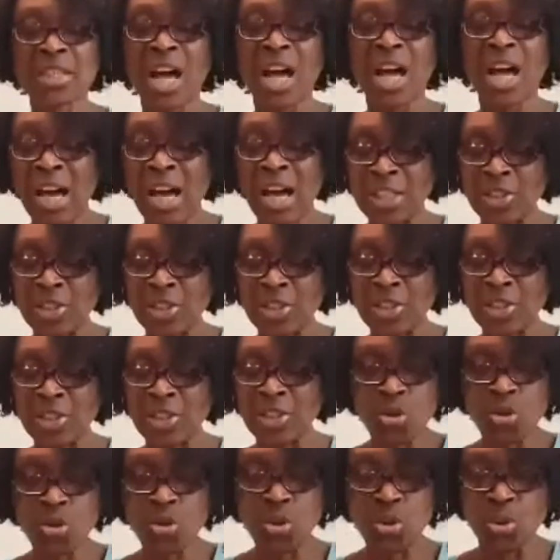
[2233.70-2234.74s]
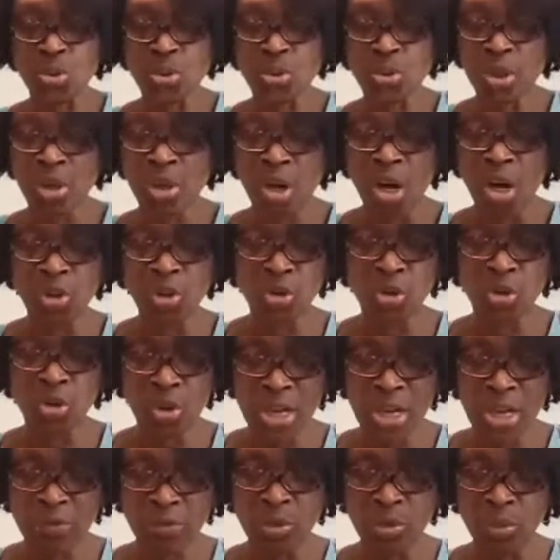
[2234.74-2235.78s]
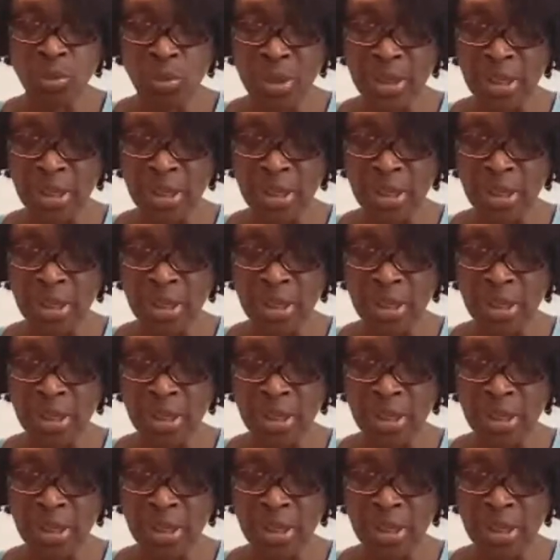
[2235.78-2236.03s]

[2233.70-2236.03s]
kind to the ungrateful and